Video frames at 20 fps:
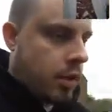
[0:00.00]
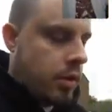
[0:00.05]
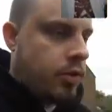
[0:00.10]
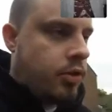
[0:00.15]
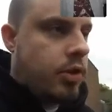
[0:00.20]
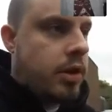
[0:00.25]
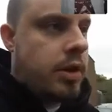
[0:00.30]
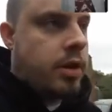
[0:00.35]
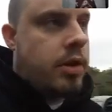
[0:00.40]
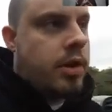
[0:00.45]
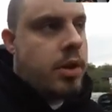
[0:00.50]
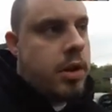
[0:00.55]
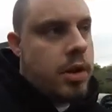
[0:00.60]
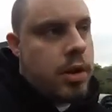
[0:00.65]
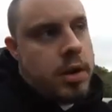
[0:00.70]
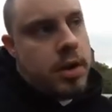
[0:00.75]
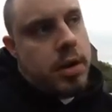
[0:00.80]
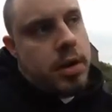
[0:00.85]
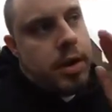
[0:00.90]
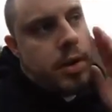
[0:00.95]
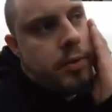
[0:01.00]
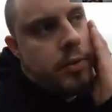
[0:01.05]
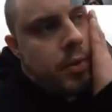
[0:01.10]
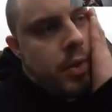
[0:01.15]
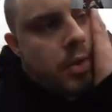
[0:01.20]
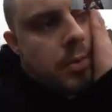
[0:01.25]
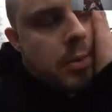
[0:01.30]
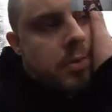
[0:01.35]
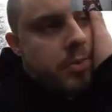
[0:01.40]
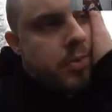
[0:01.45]
she, if
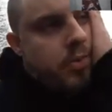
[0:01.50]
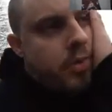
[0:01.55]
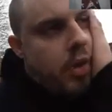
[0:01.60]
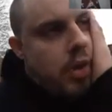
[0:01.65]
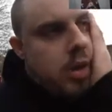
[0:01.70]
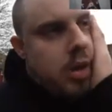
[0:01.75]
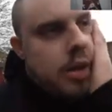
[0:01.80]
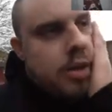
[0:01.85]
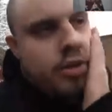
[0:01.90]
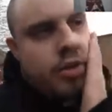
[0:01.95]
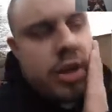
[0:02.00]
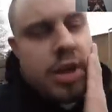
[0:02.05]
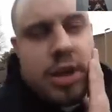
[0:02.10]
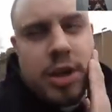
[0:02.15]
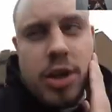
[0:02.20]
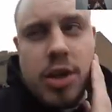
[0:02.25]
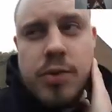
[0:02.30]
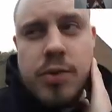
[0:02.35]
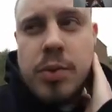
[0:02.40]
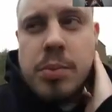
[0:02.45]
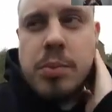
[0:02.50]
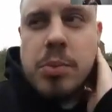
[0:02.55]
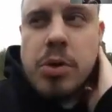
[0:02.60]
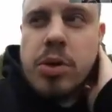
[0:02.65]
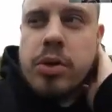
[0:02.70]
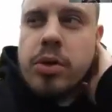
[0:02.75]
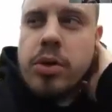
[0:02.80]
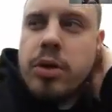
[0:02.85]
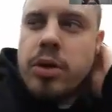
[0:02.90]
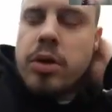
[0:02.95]
I remember right, she a government.
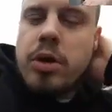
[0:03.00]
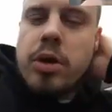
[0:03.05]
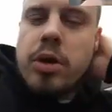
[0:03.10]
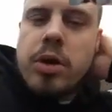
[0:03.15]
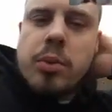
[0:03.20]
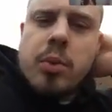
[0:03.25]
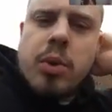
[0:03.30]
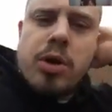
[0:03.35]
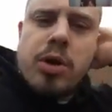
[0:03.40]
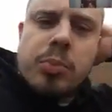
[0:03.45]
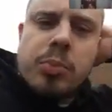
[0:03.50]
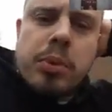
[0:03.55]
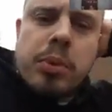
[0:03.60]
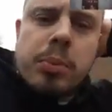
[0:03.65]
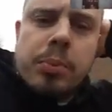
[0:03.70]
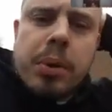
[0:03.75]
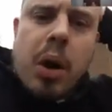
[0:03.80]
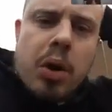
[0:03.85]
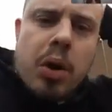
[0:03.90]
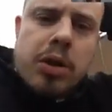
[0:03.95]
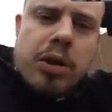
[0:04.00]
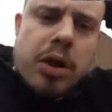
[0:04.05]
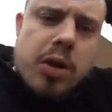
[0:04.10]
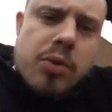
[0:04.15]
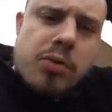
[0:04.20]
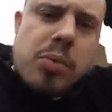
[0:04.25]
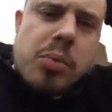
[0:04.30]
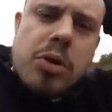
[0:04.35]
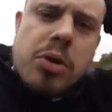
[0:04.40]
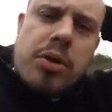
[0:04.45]
Works behind the
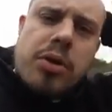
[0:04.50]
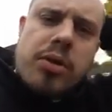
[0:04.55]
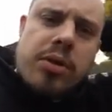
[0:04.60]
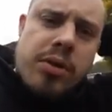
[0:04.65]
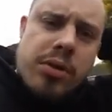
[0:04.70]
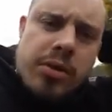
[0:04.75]
government.